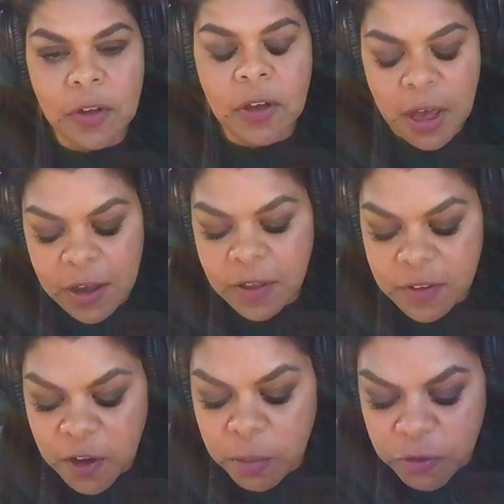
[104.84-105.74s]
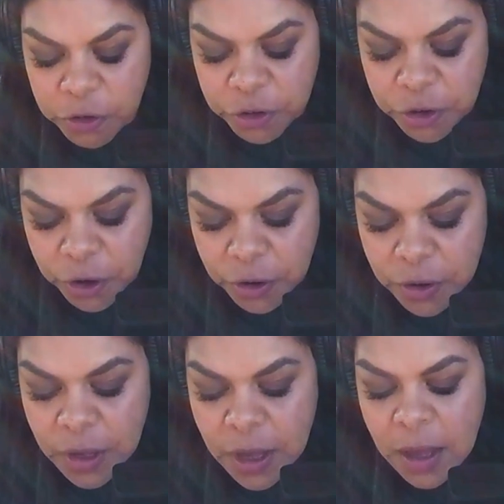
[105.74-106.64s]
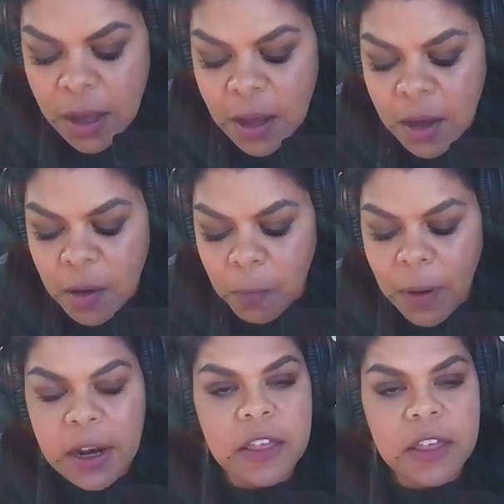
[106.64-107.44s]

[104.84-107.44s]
Okay, that's helpful to know. One